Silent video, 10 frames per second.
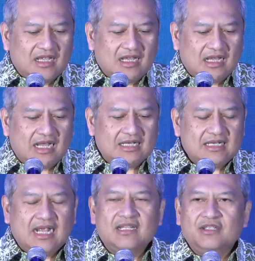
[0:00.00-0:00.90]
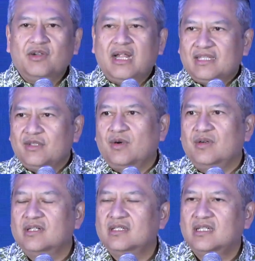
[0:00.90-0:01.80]
And you're at your
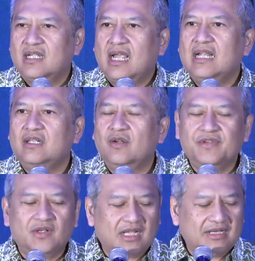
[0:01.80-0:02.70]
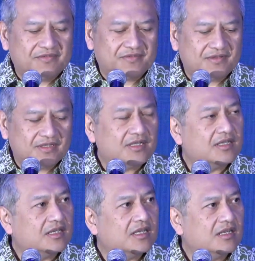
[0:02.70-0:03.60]
end of your life
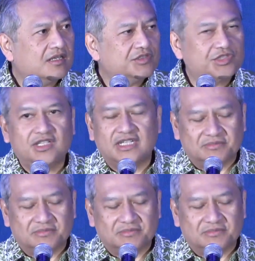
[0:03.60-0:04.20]
journey.